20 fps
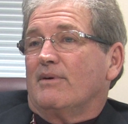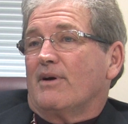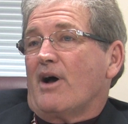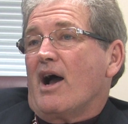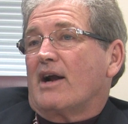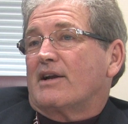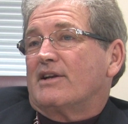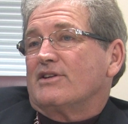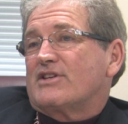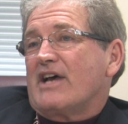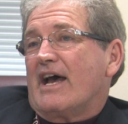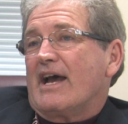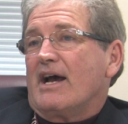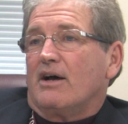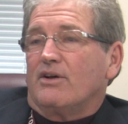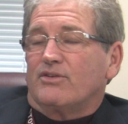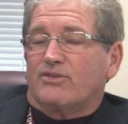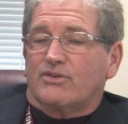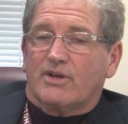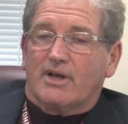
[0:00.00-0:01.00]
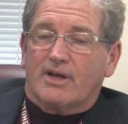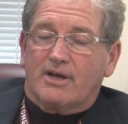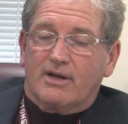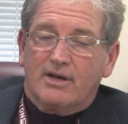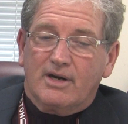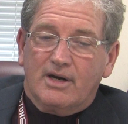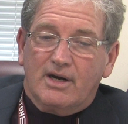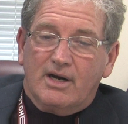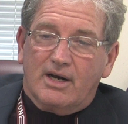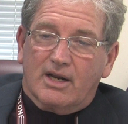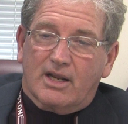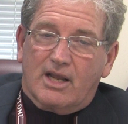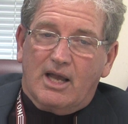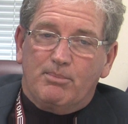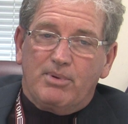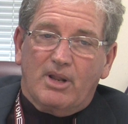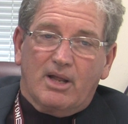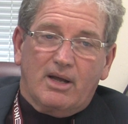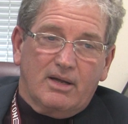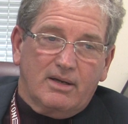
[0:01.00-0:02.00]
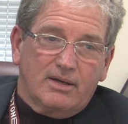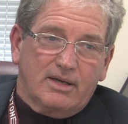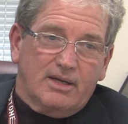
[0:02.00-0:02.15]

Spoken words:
hocked his house, a couple of